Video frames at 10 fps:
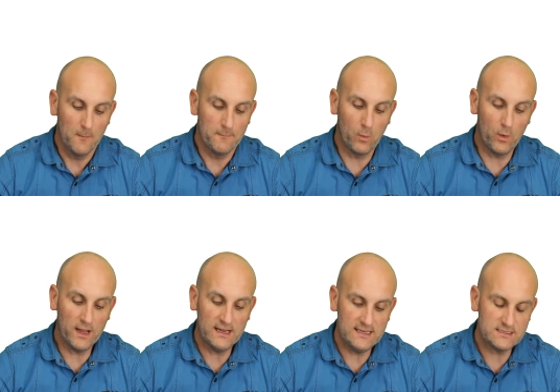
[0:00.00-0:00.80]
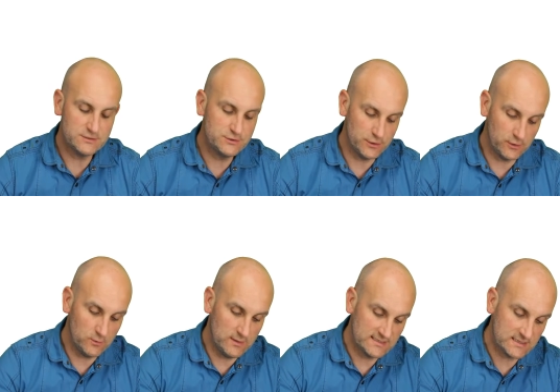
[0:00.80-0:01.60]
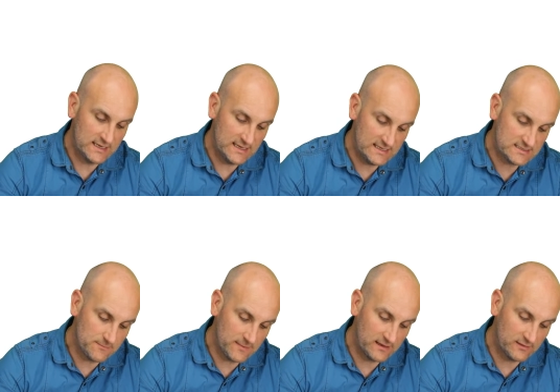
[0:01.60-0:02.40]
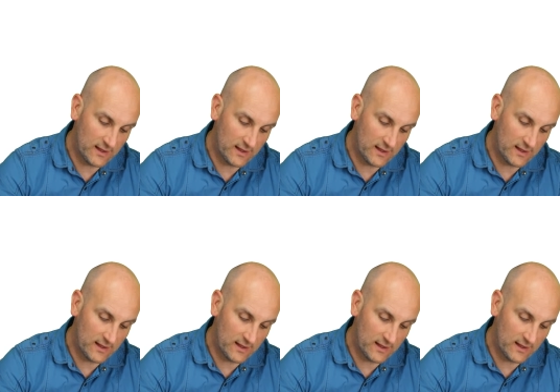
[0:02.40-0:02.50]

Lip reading: But what I need to do is I need to make